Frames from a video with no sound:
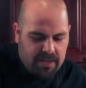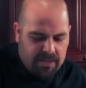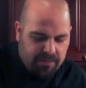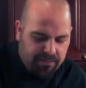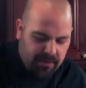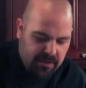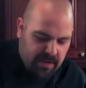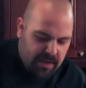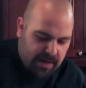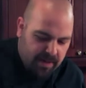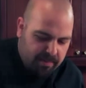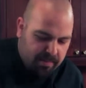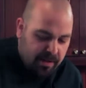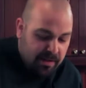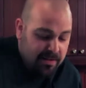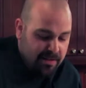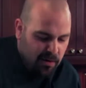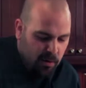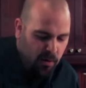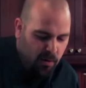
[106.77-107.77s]
your hands if you'd like,
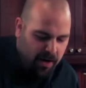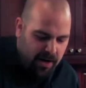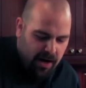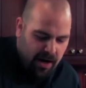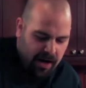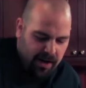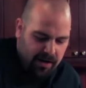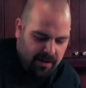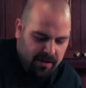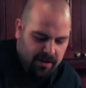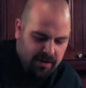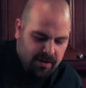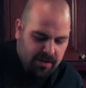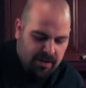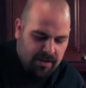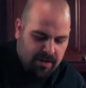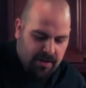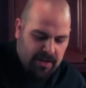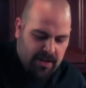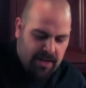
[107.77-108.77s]
but it's quite hot.
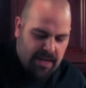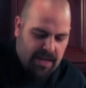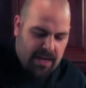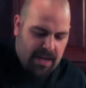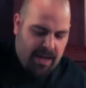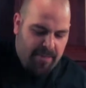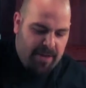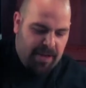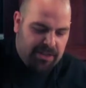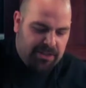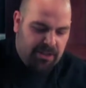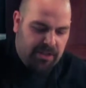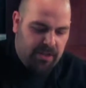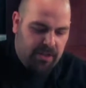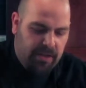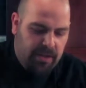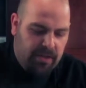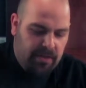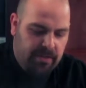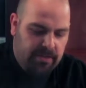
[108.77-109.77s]
And I'm
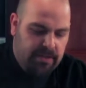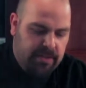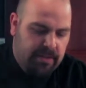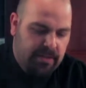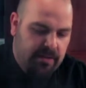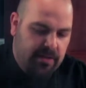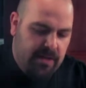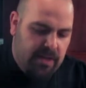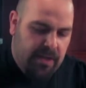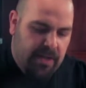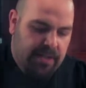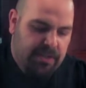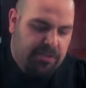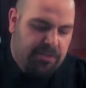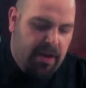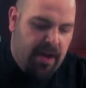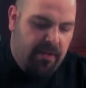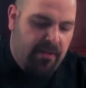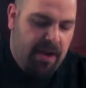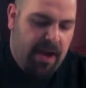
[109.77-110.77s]
actually going to use a
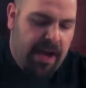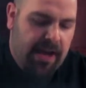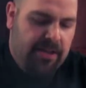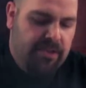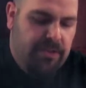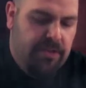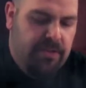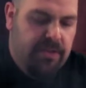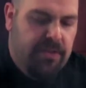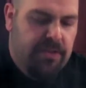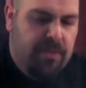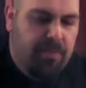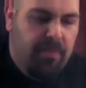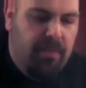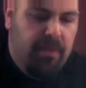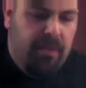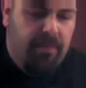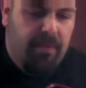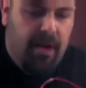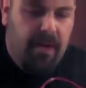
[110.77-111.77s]
nice dry rag just to
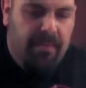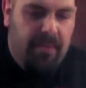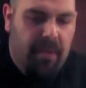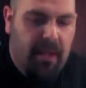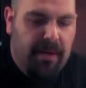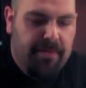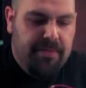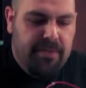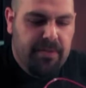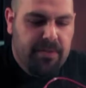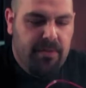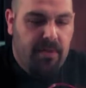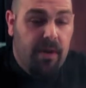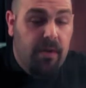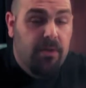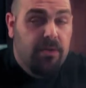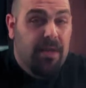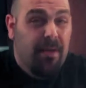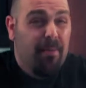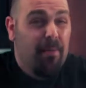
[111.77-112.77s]
support the bottom of the lobster
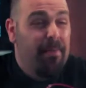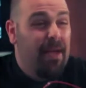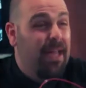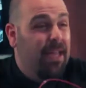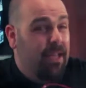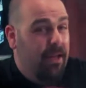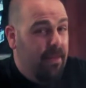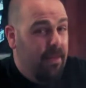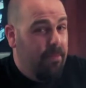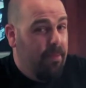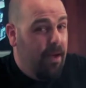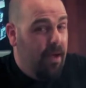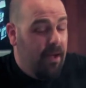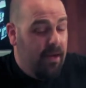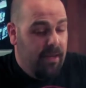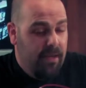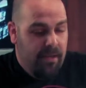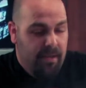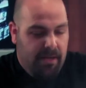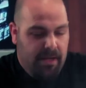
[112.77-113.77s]
so I don't drop it back into the
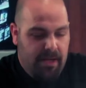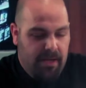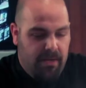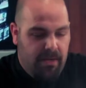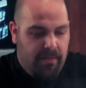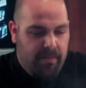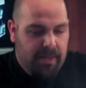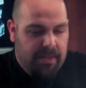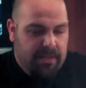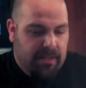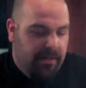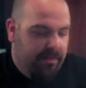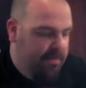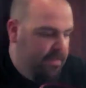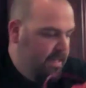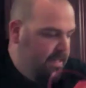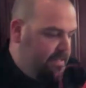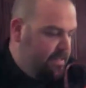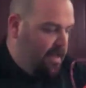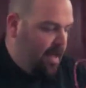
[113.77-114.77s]
pot and hurt
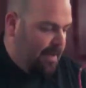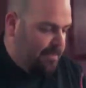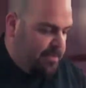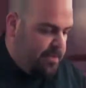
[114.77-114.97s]
myself. This